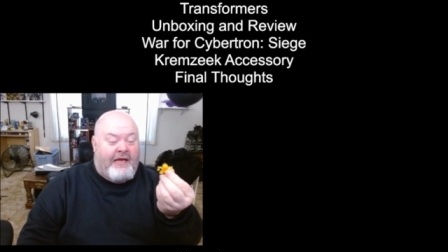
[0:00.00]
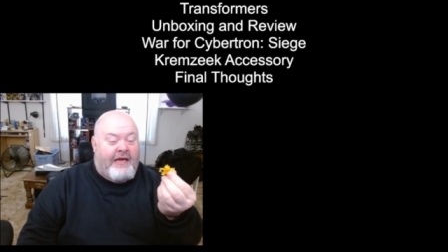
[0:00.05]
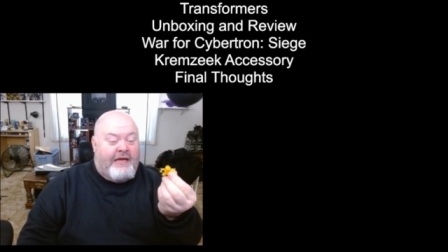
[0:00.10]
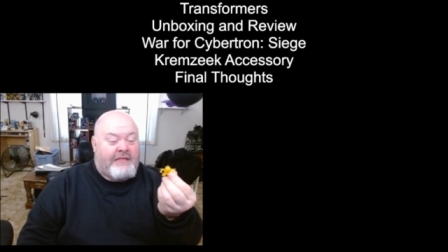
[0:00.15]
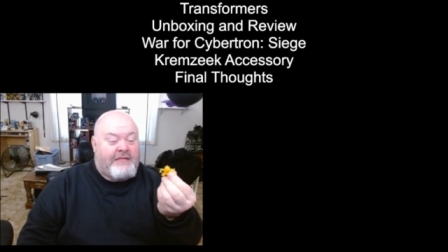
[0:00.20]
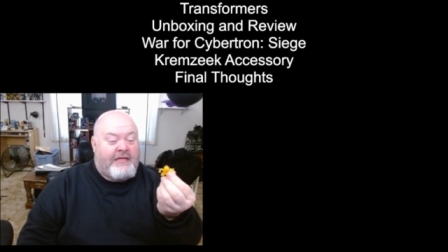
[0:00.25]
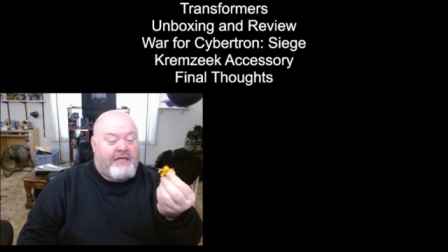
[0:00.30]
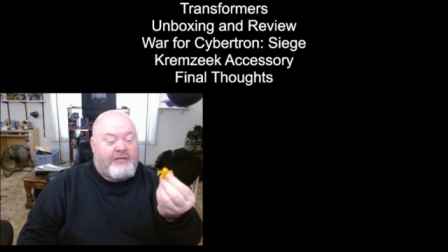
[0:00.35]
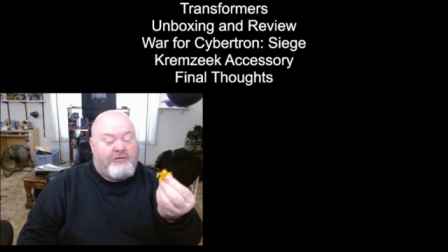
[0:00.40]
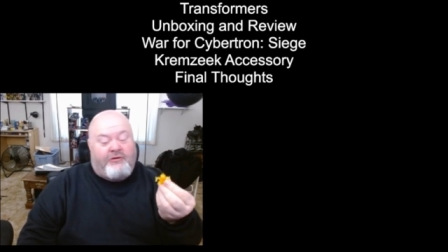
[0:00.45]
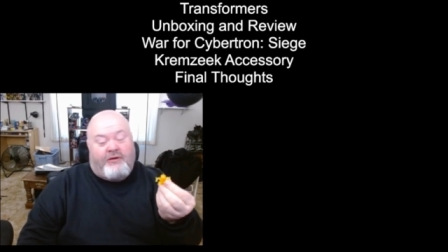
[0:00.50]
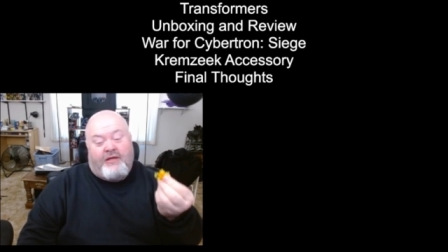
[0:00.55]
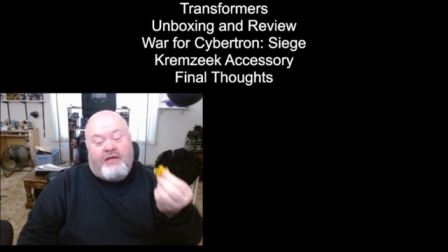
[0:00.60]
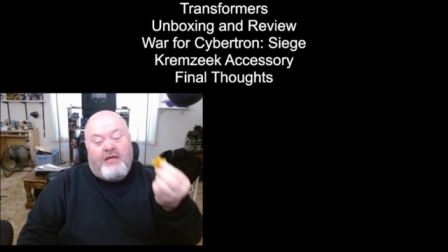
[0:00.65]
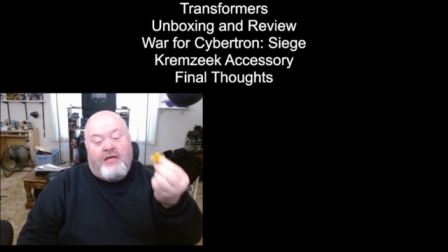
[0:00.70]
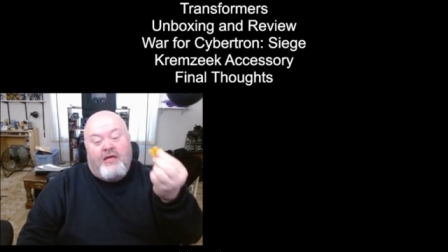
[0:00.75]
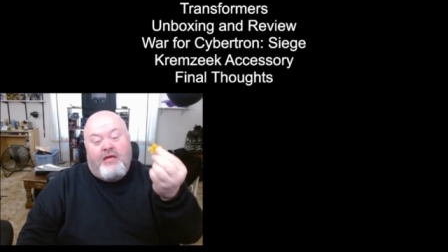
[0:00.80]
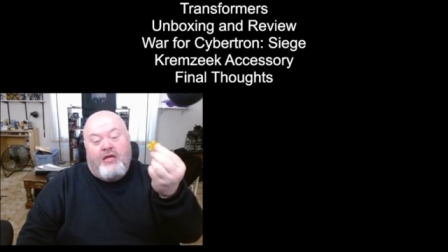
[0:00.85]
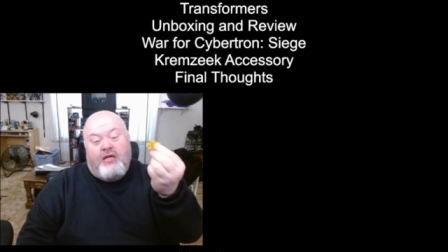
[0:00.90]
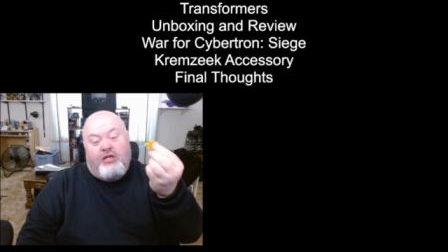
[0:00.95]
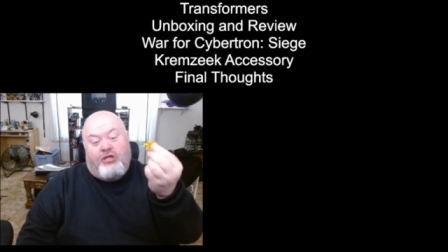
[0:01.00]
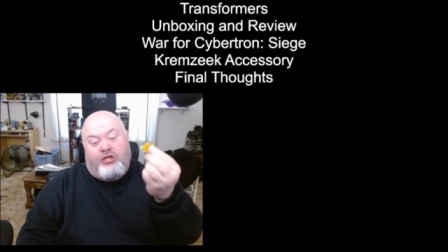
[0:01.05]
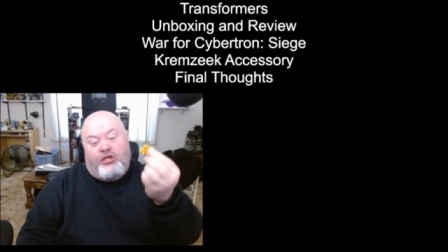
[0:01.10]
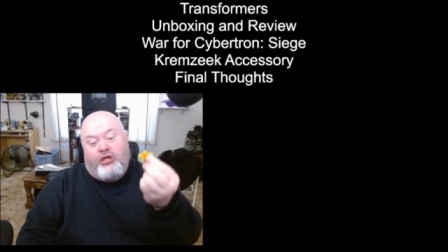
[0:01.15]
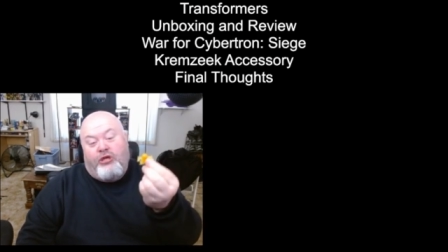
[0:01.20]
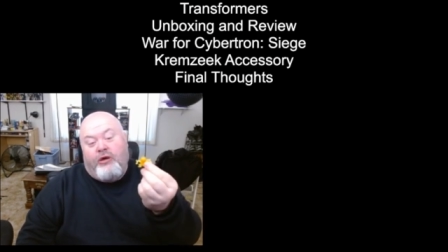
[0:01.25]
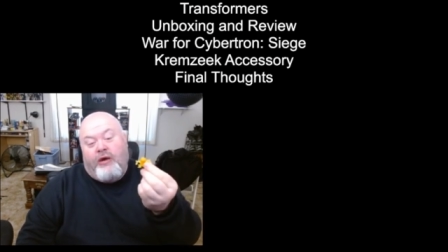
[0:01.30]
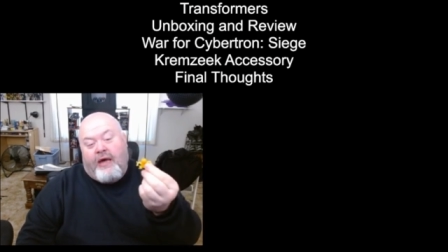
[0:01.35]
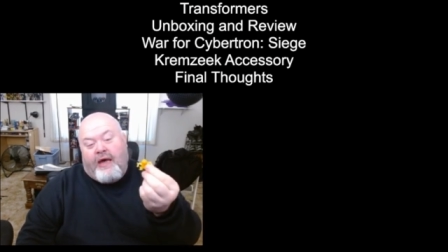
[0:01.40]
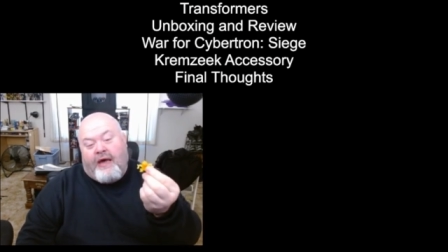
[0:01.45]
accessory. Do
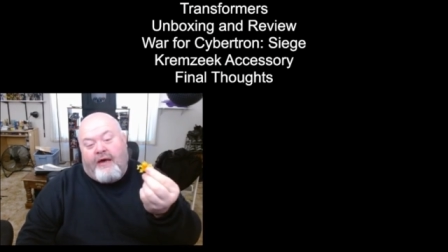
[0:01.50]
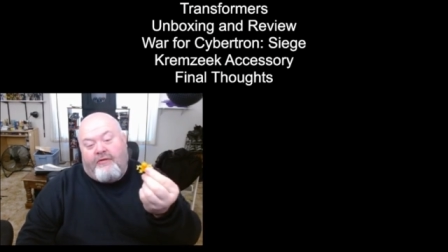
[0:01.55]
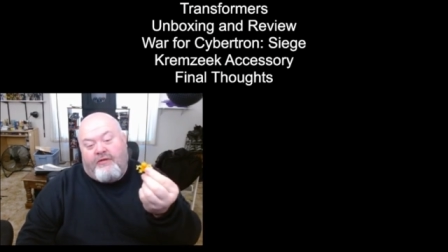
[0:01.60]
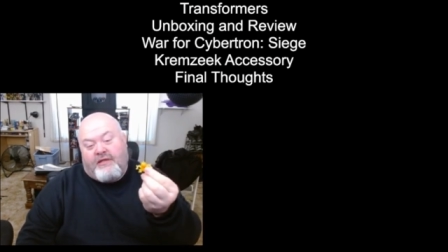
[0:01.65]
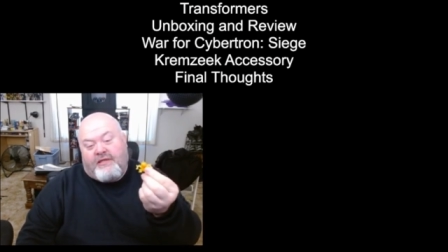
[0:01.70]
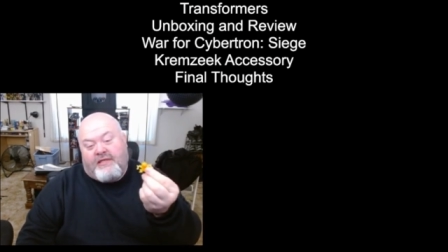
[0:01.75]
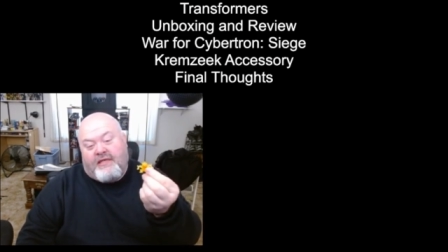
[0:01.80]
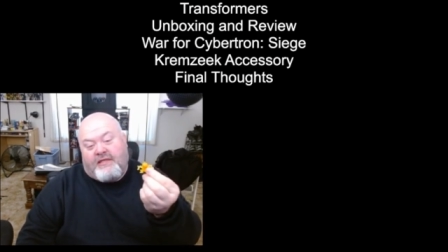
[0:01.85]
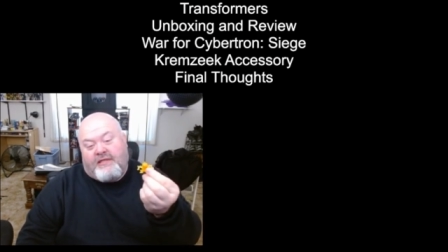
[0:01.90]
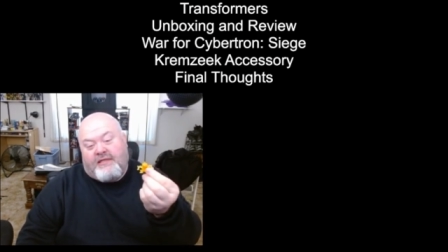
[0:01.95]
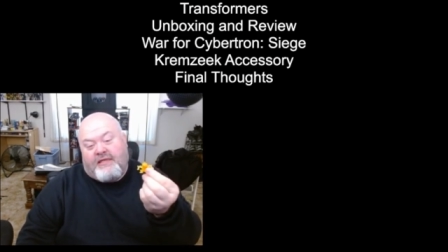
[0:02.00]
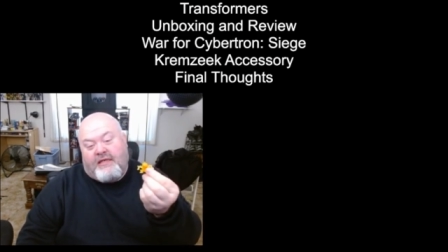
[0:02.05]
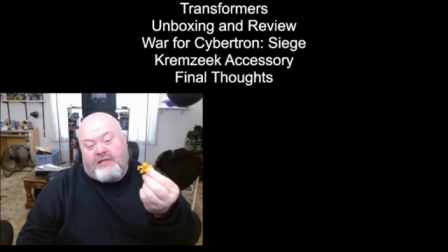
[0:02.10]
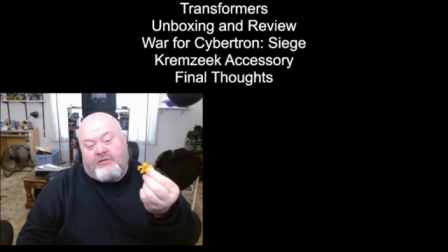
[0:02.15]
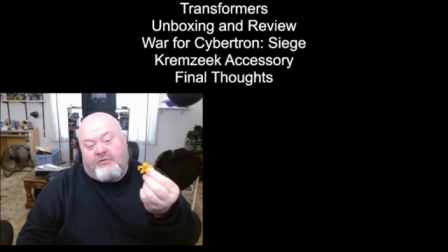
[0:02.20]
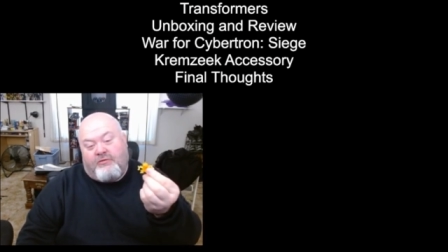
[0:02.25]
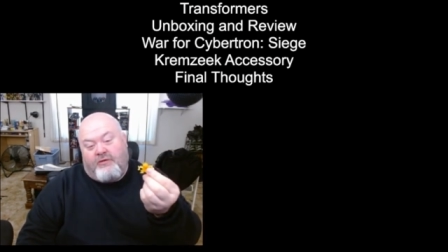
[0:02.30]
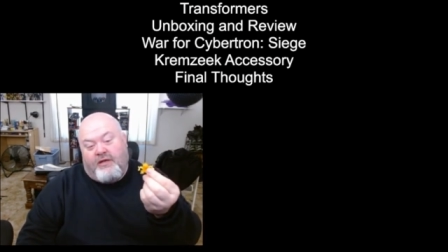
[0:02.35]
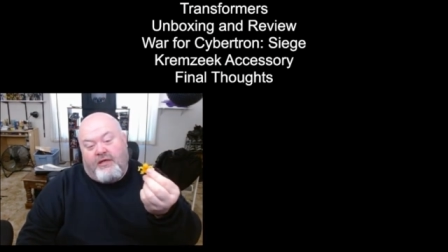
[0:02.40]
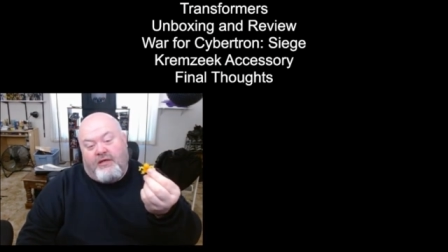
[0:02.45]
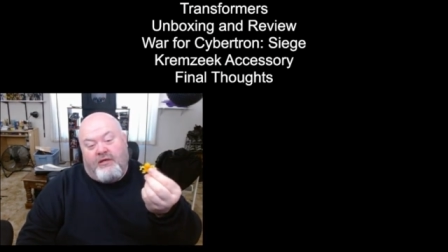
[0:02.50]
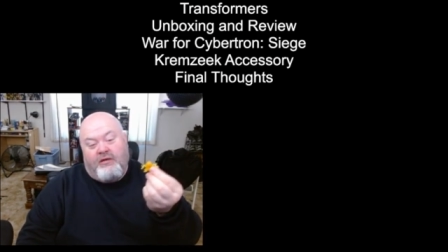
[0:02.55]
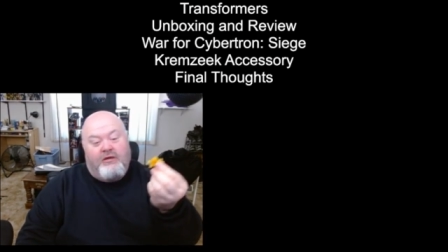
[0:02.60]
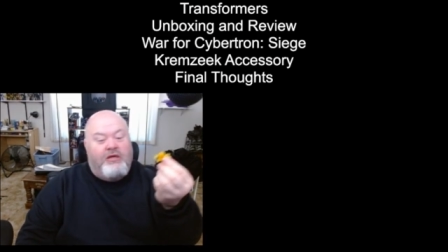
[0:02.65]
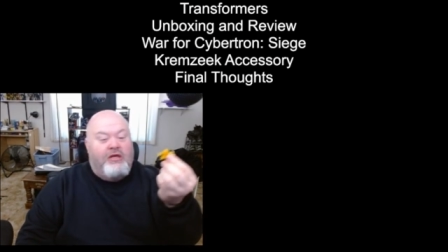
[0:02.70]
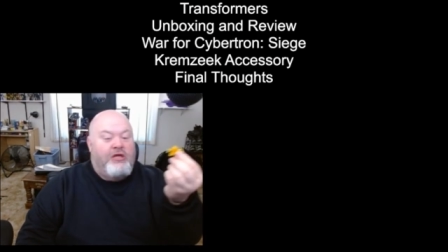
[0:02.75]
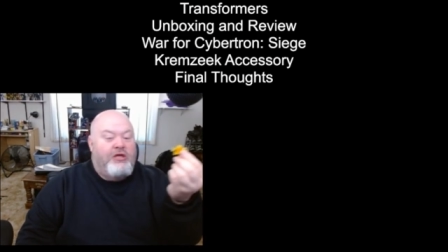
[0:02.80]
you have this accessory?